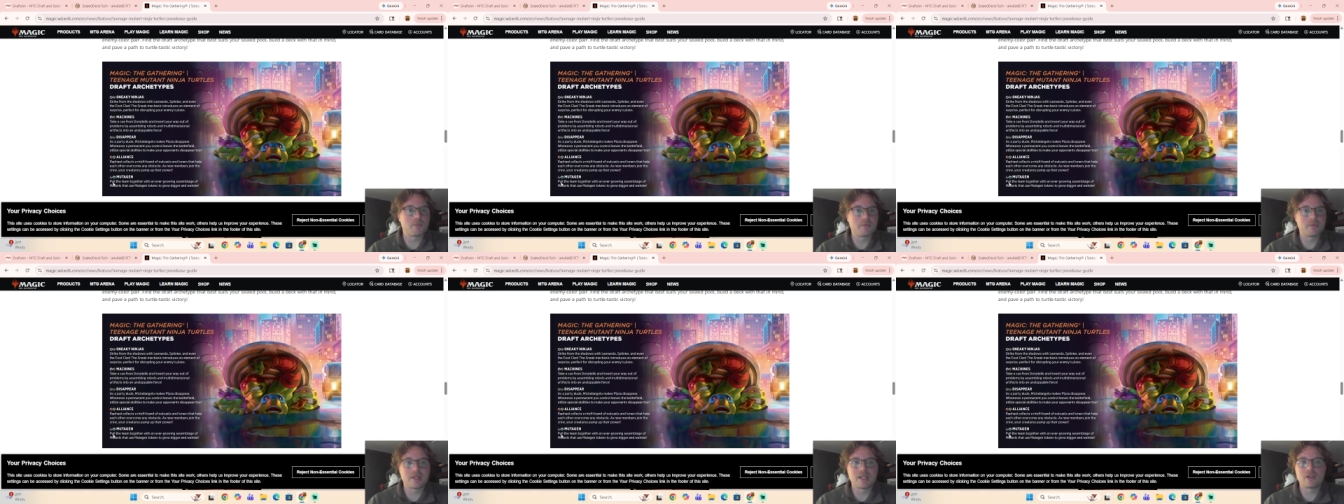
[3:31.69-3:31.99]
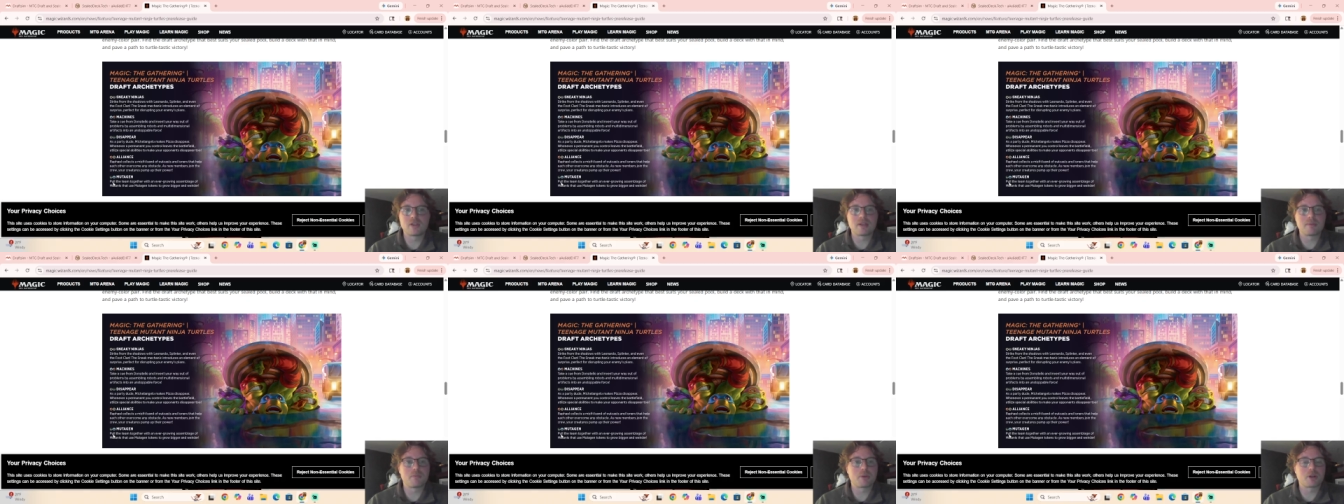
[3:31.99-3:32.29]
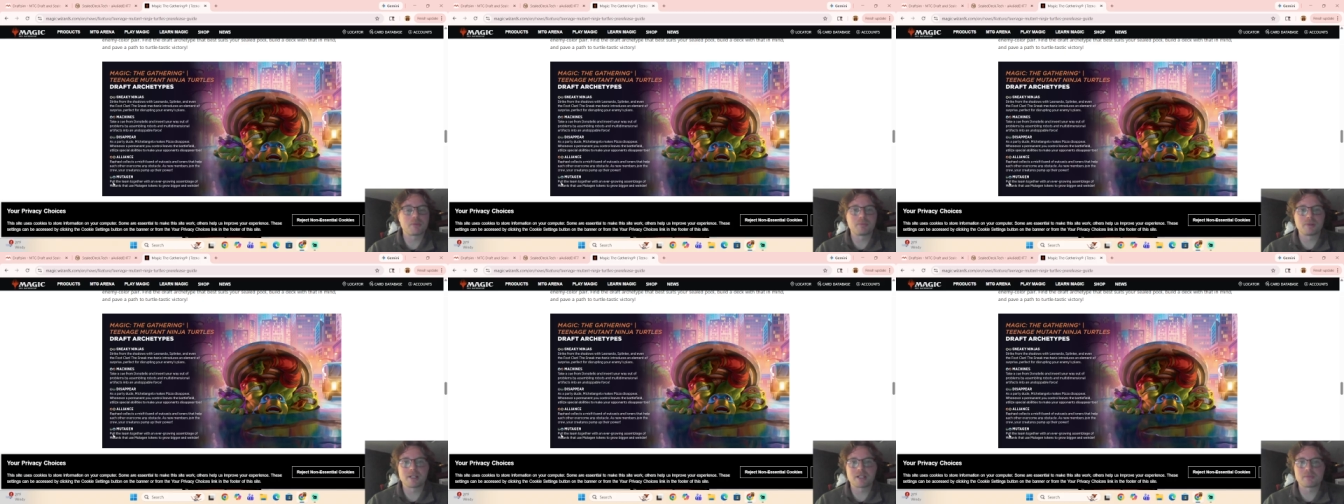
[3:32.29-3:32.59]
then you can
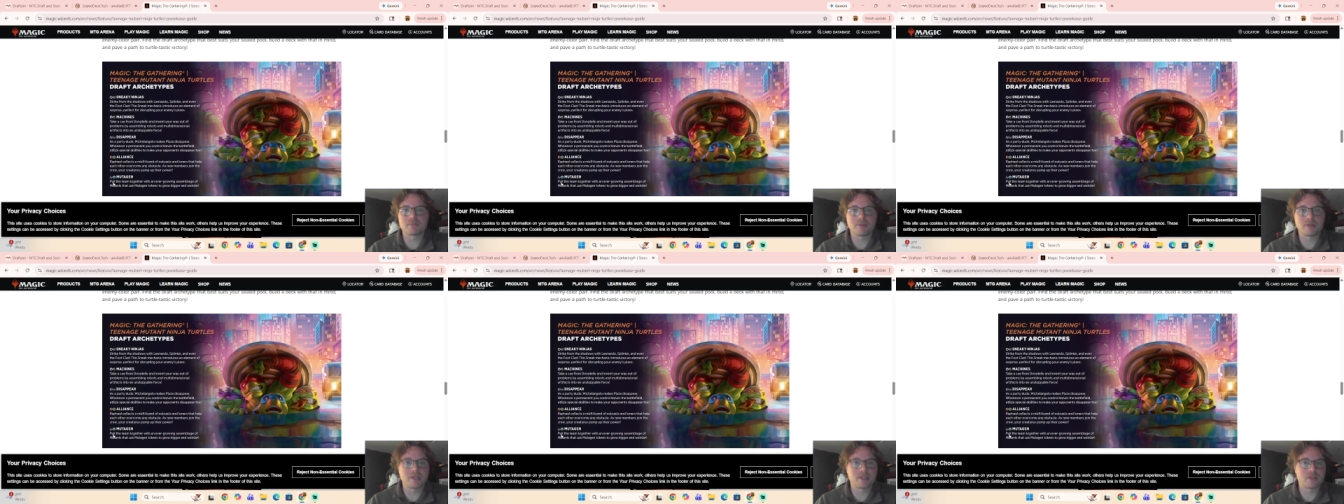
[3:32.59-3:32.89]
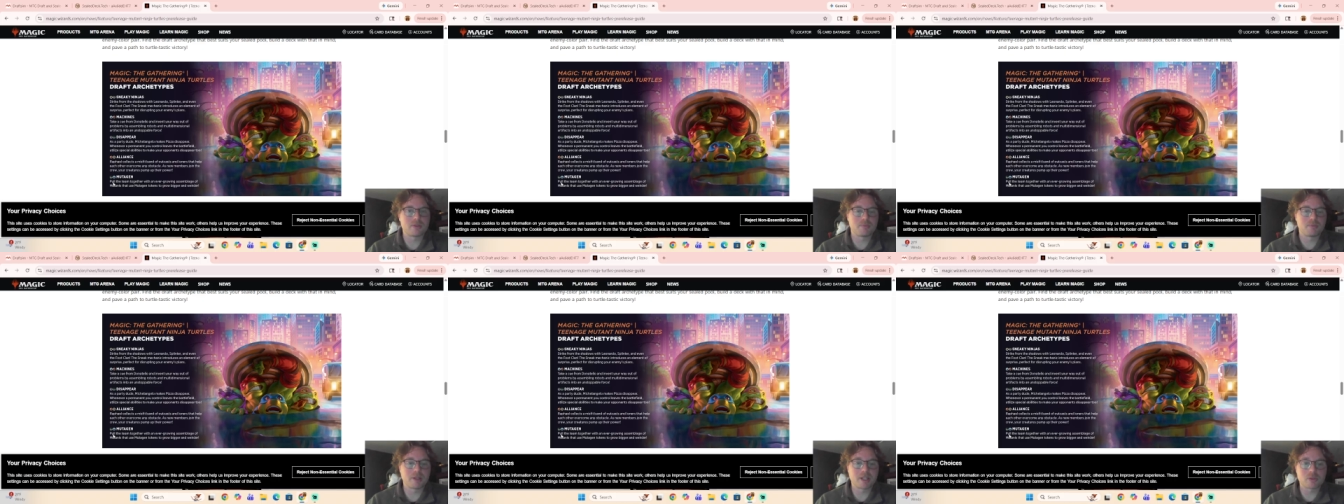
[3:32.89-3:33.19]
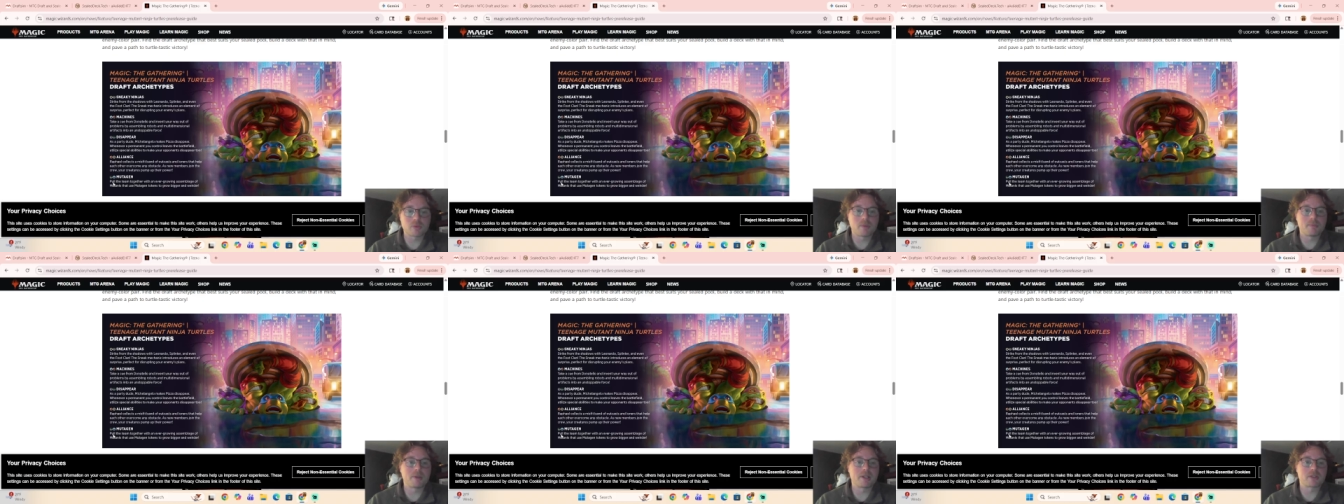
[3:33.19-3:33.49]
put a
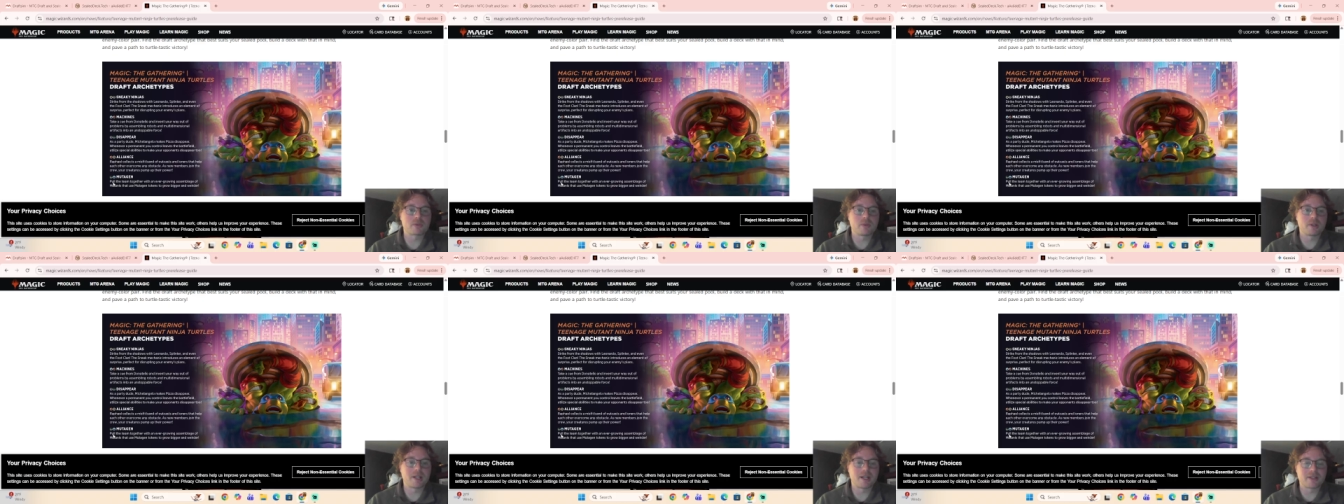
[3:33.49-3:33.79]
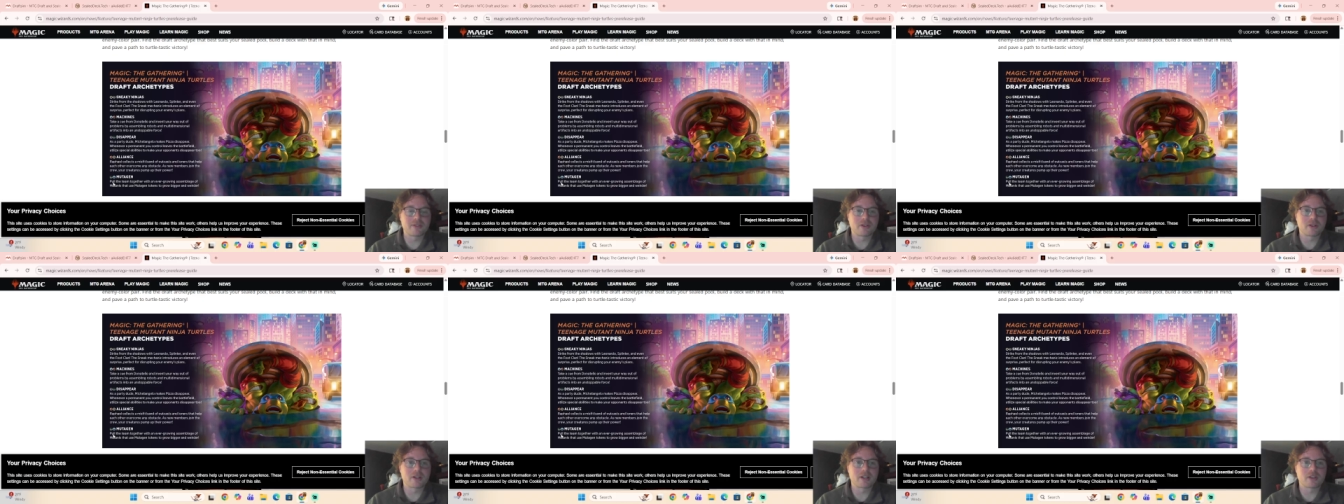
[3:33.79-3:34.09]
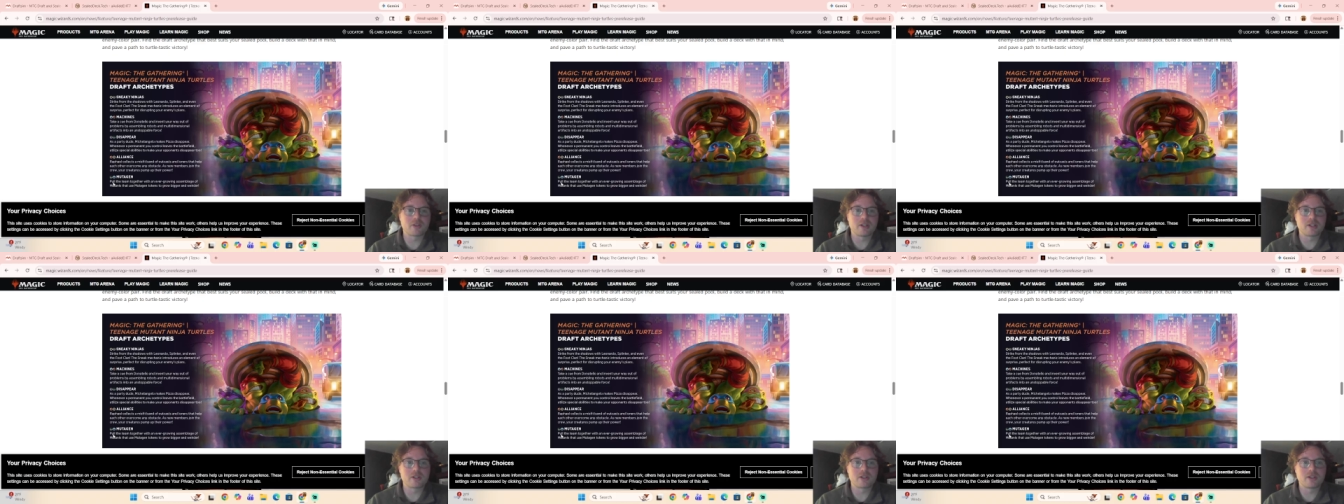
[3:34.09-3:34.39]
+1/+1 on
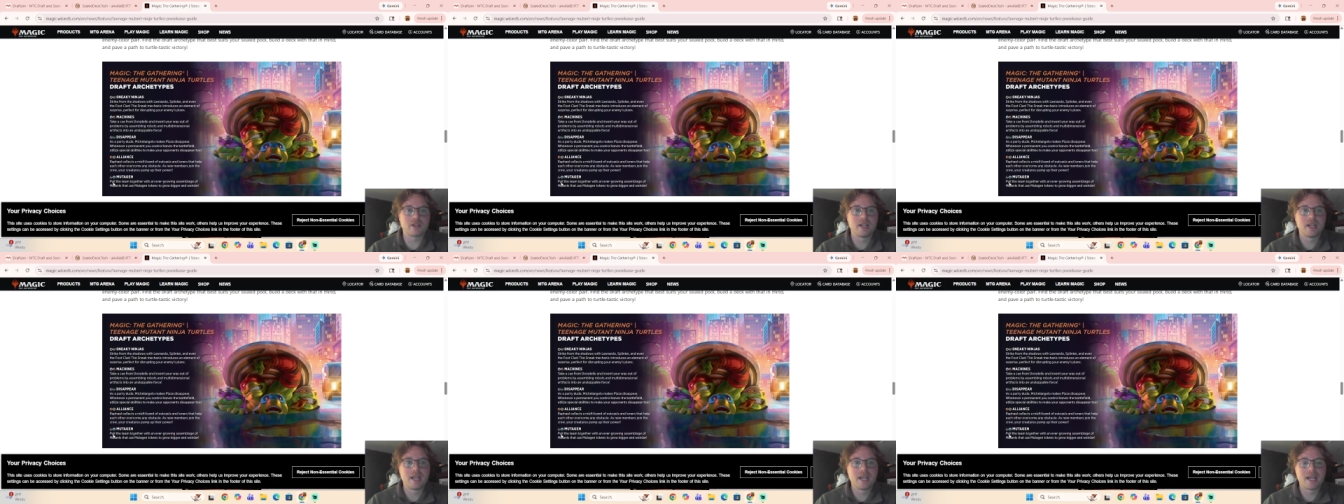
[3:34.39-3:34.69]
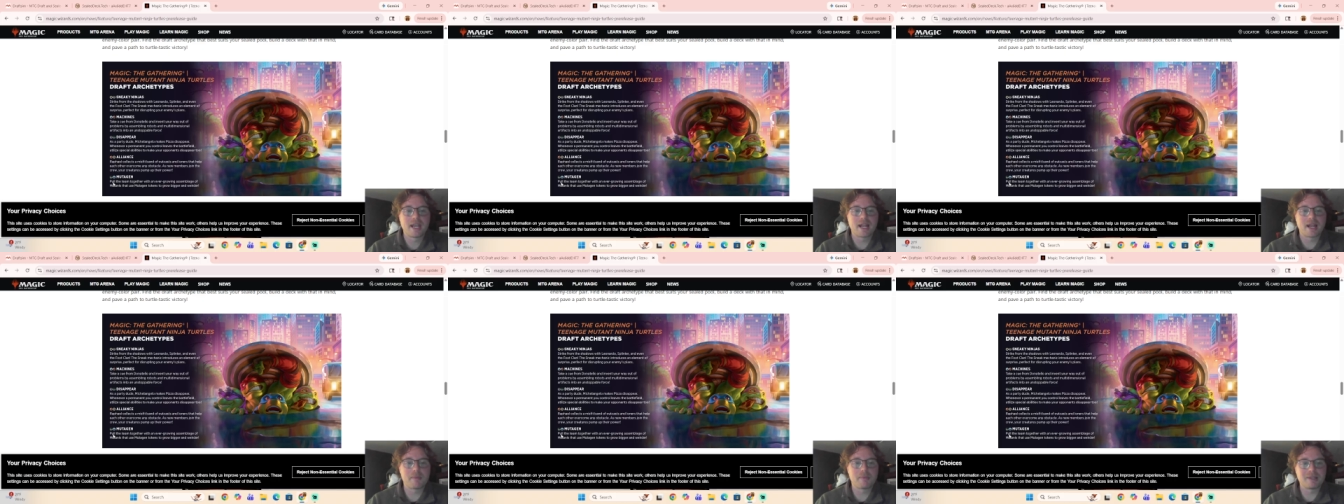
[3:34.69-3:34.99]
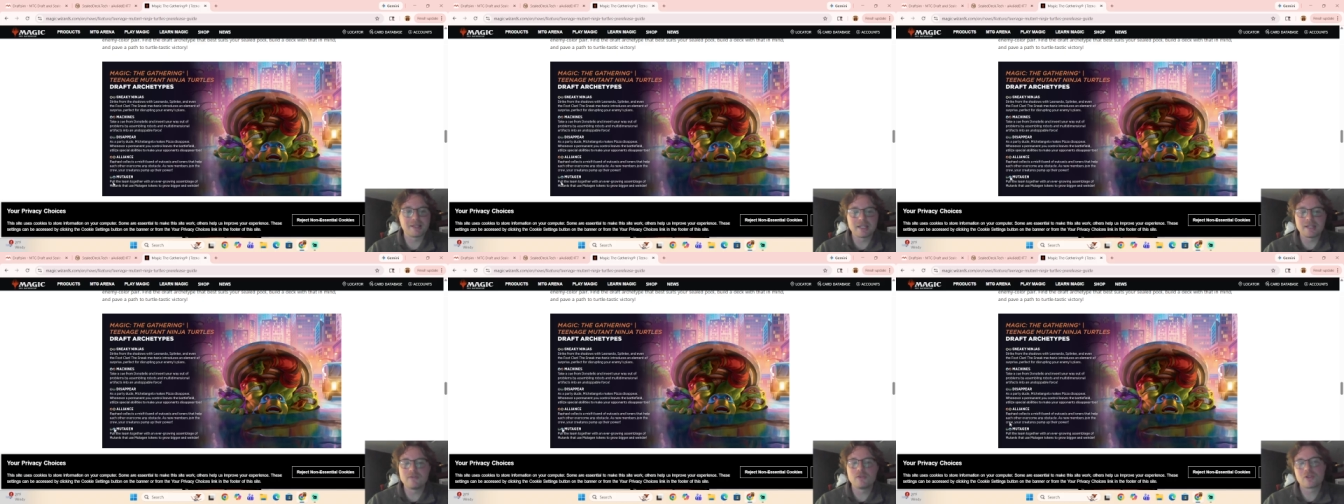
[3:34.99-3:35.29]
target creature, and I
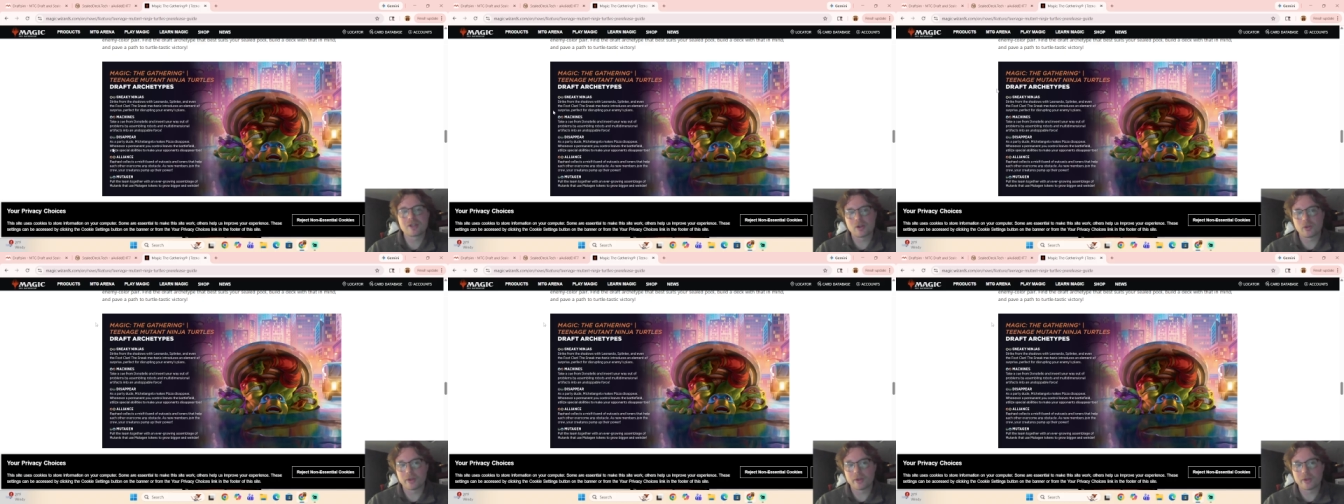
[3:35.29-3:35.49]
believe you can